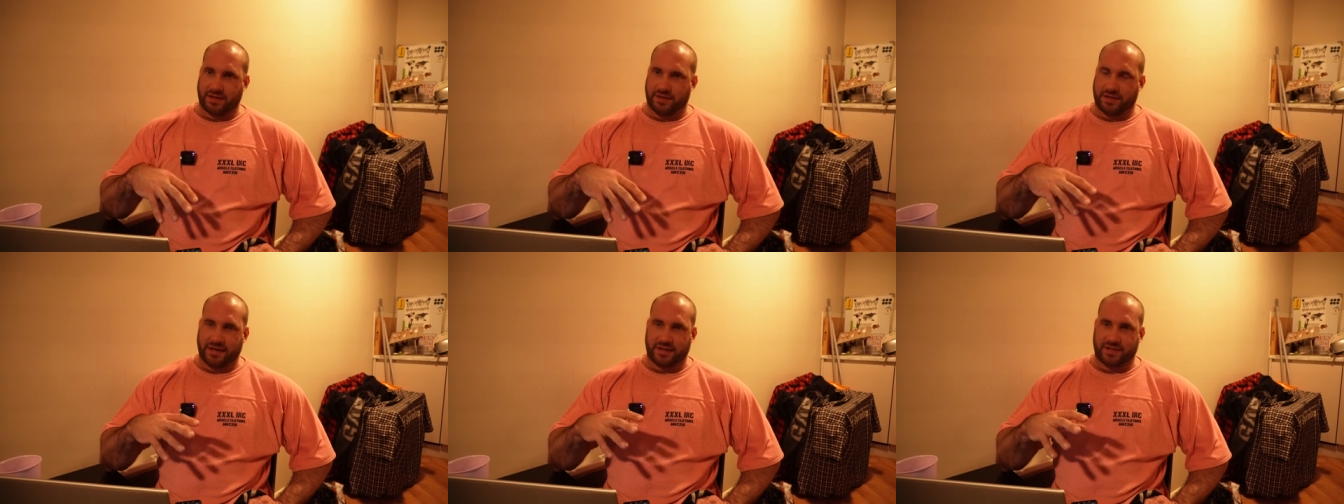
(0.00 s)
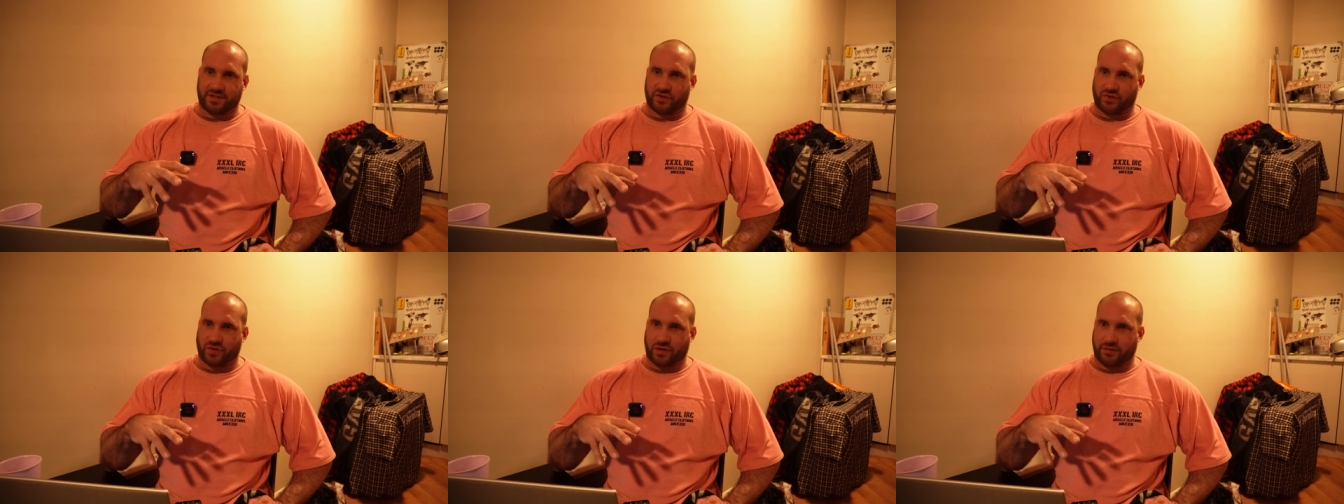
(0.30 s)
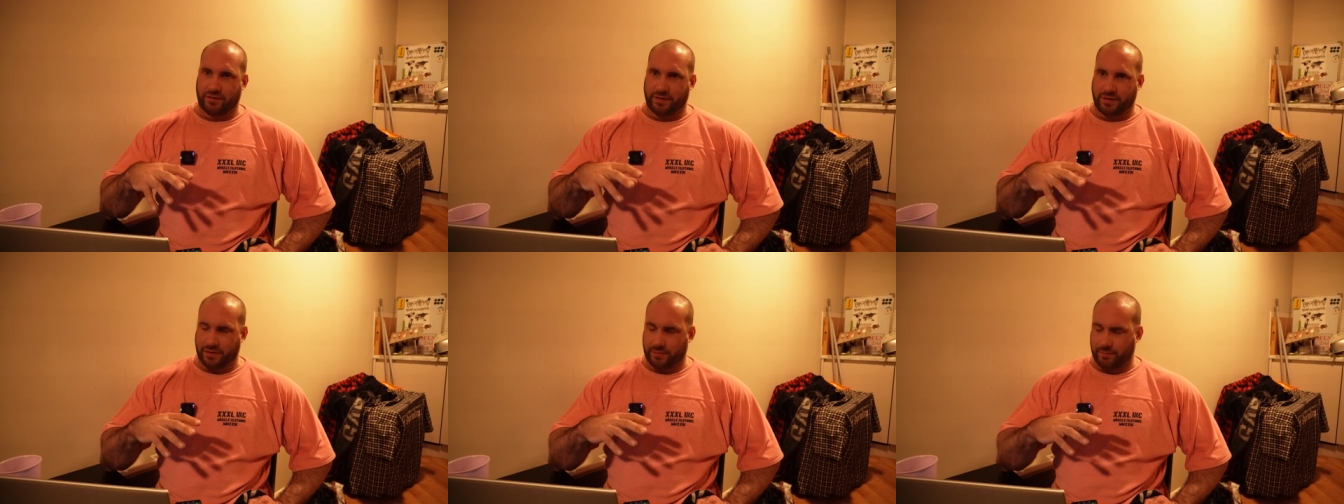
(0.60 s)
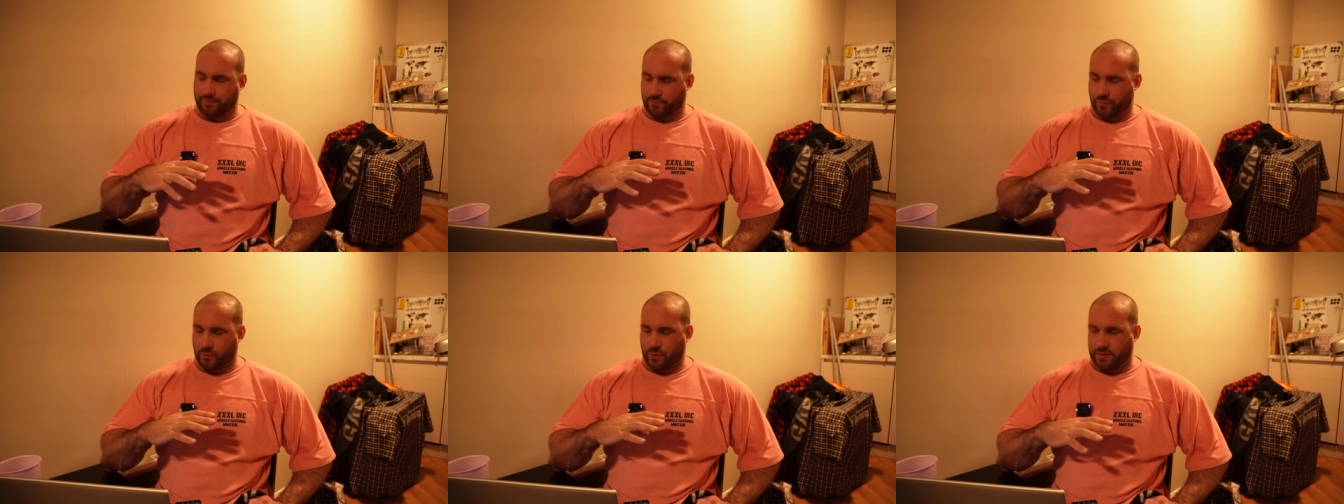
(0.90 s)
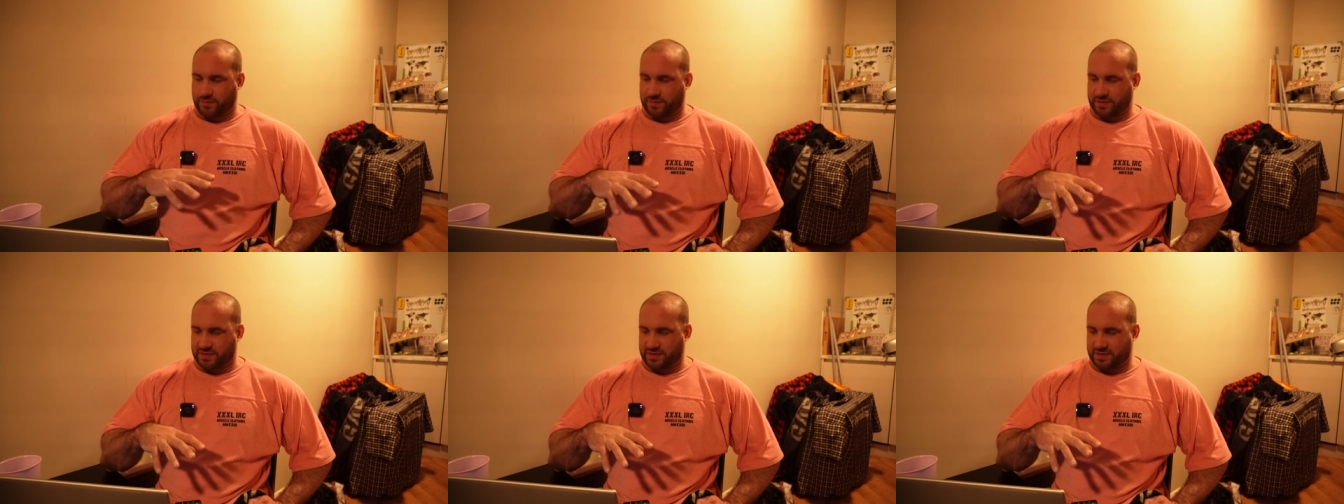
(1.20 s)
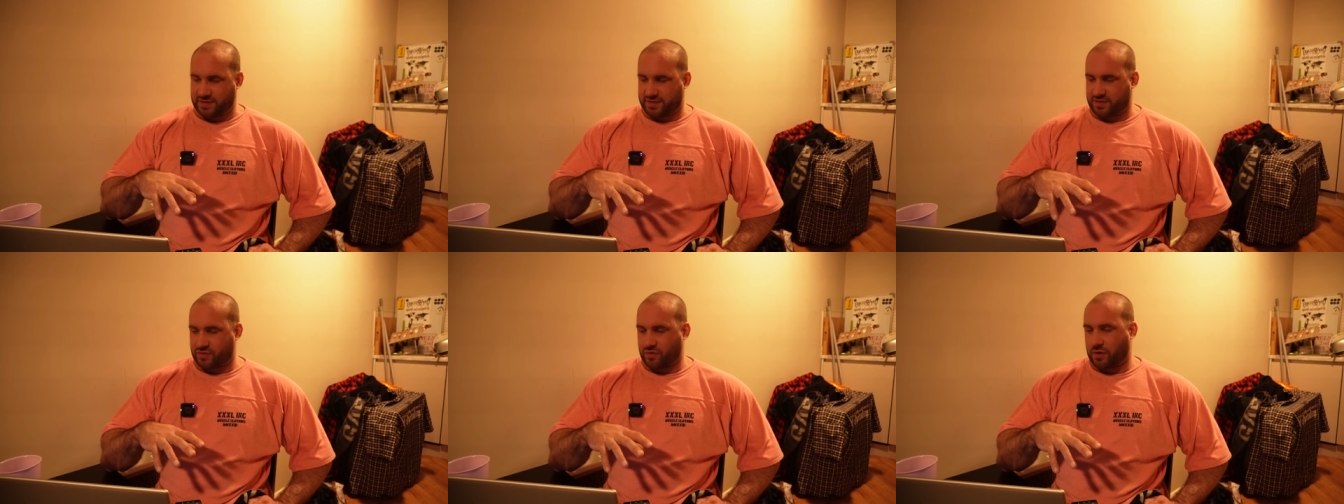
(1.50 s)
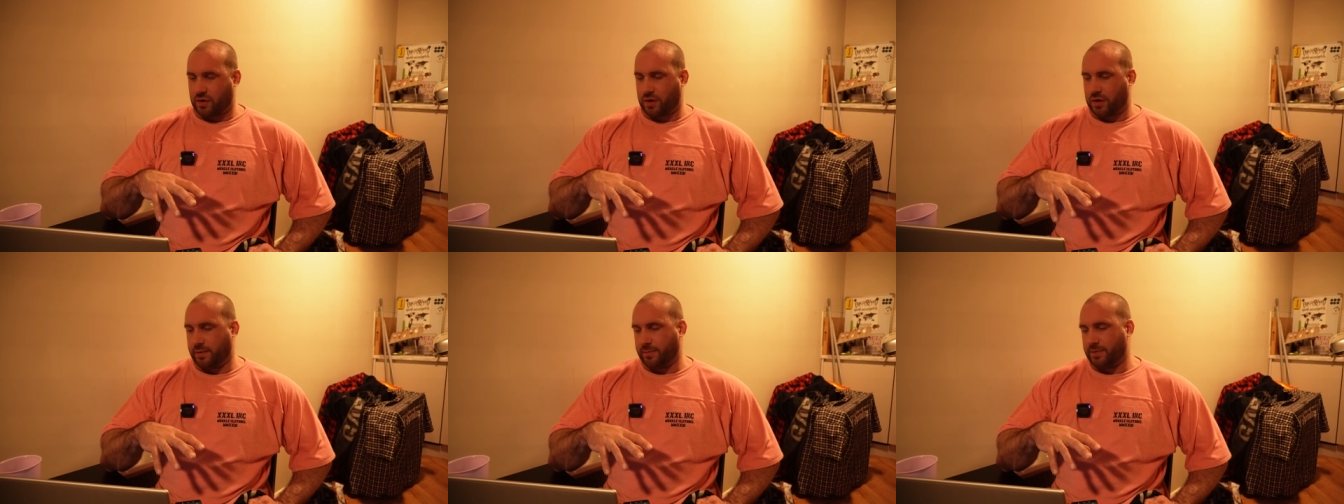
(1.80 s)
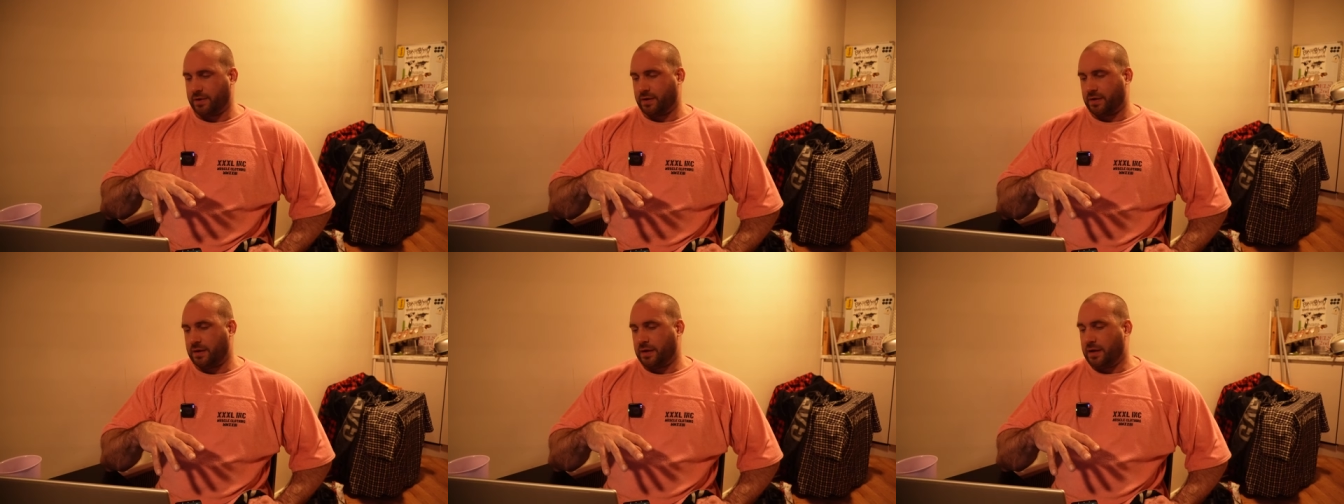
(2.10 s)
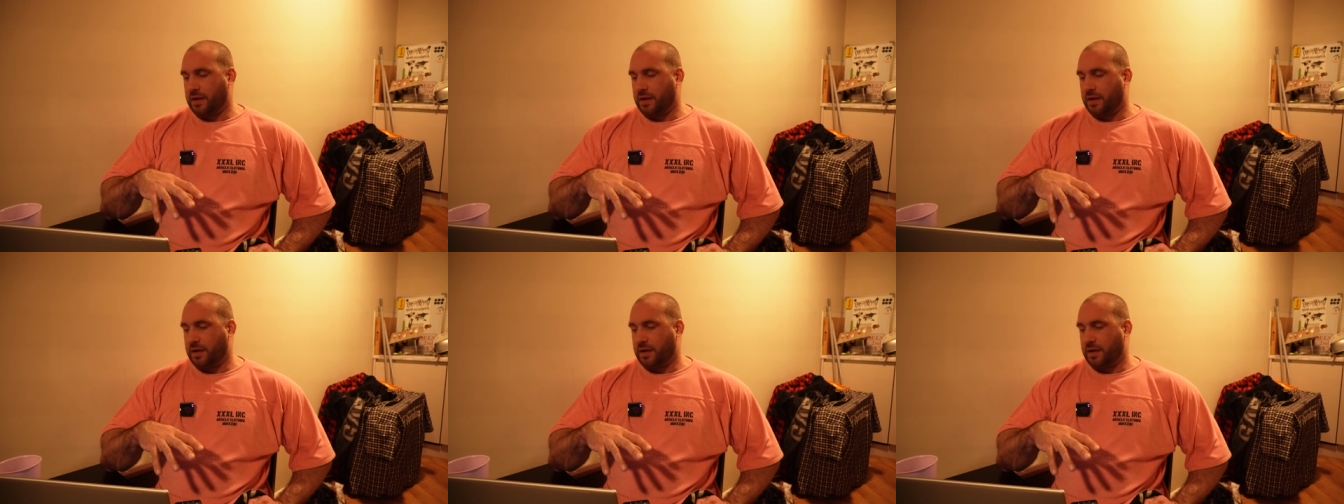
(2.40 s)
and extra and what I've just described